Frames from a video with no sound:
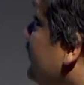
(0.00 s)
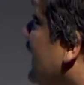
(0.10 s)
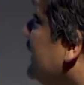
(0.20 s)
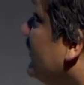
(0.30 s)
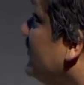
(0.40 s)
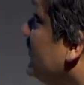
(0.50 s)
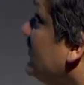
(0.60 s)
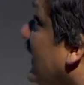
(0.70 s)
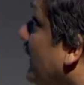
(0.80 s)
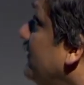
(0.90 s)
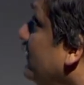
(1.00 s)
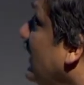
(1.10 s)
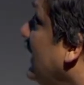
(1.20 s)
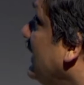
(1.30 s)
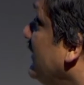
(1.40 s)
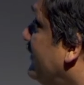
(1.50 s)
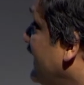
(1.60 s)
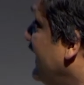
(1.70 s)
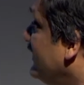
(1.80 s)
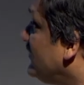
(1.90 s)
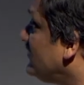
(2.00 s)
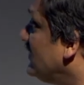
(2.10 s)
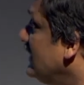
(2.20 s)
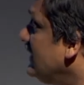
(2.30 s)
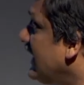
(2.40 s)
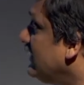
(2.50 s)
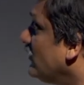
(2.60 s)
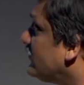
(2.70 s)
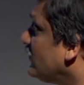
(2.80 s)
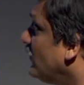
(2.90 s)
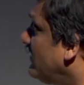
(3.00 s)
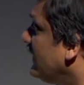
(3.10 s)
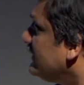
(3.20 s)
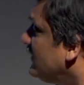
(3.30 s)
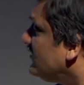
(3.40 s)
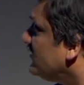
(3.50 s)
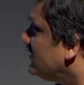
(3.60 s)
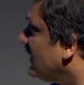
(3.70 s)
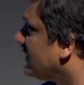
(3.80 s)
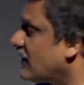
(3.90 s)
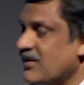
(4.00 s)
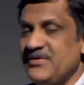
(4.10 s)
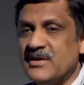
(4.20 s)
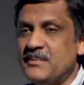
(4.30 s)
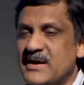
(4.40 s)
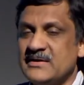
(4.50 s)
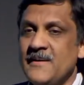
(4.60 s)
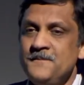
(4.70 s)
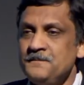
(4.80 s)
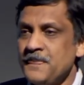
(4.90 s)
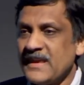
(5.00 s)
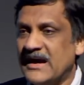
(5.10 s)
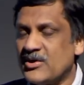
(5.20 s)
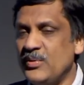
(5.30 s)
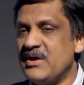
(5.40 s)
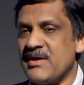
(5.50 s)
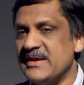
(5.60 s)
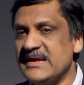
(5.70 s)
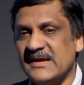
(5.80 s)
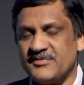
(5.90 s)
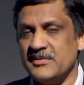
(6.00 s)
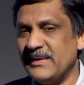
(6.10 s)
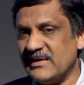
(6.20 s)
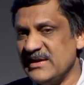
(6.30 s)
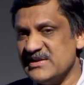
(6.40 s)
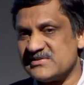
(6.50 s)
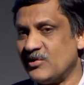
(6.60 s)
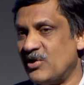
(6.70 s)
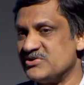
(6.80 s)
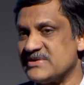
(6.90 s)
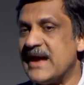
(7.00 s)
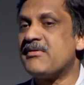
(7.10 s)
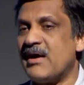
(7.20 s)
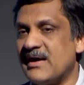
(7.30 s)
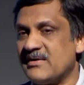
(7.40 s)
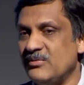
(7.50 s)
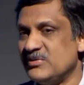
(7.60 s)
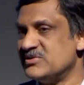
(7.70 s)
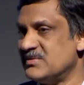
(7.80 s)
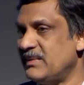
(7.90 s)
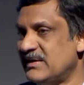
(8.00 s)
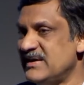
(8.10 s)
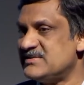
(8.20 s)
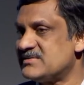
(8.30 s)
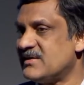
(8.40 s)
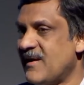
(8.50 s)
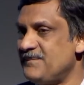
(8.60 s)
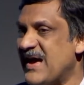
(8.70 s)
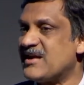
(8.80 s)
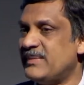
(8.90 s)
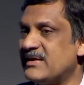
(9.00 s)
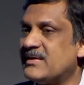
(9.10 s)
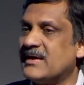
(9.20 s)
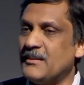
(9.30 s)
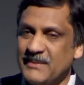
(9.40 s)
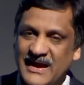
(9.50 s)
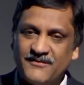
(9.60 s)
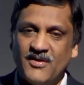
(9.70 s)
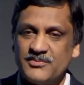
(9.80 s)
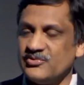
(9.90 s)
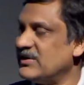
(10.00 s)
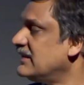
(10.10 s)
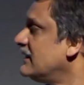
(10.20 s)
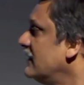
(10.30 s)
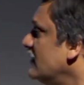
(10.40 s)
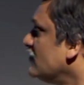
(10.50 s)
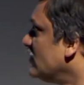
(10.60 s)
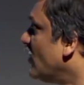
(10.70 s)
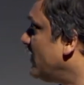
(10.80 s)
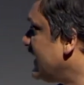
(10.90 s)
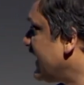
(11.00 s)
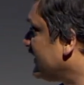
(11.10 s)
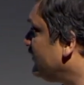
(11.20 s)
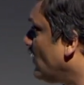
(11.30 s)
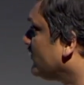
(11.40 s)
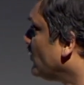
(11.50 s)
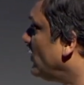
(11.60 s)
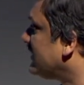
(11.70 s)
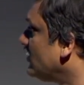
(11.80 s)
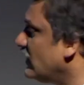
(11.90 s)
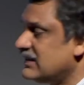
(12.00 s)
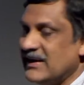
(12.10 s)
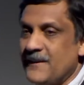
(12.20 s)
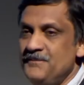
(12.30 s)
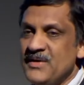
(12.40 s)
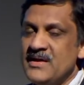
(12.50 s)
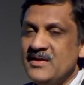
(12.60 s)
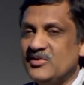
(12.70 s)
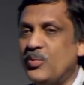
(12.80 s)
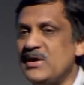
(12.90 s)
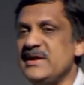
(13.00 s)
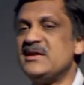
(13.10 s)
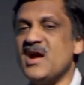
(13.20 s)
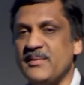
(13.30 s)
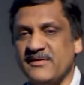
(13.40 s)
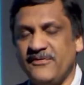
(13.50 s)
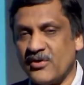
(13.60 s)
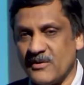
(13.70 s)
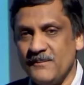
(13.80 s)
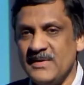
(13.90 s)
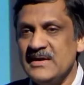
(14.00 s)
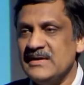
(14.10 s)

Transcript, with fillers: This is France, and also this is cut off here, but Queen Rania from the Middle East launched EdRock, which is a Middle East Arabic platform using Open edX. We're also working with the World Economic Forum.